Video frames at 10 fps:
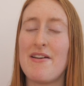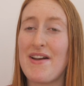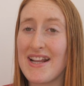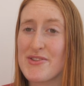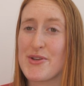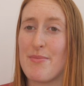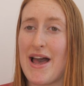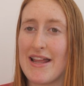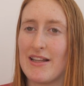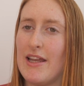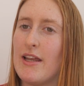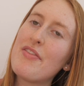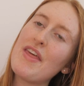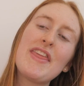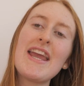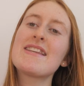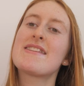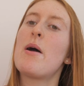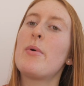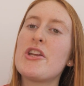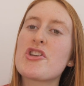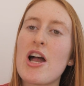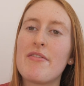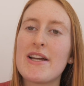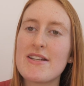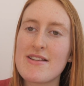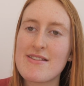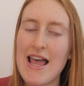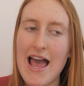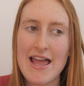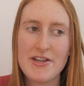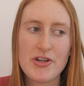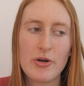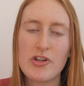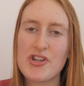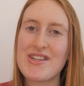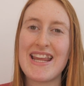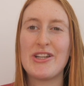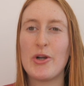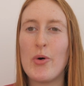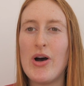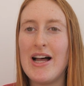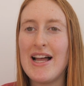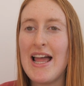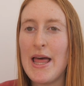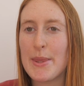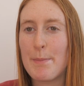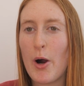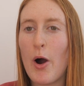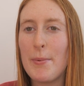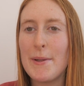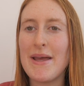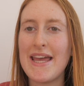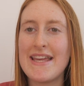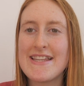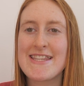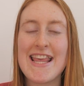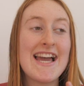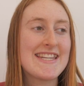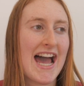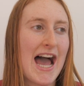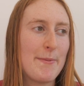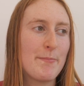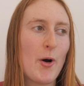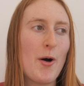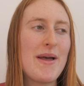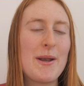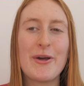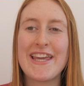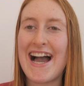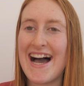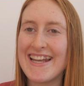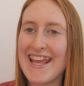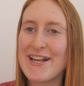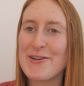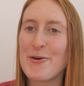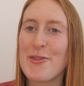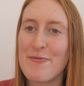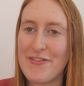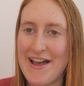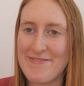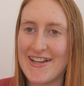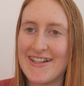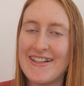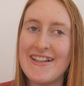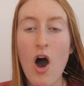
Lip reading: affects you badly. The things that we shove under sand or just ignore, the problem is they're a time bomb and we can't ignore them forever.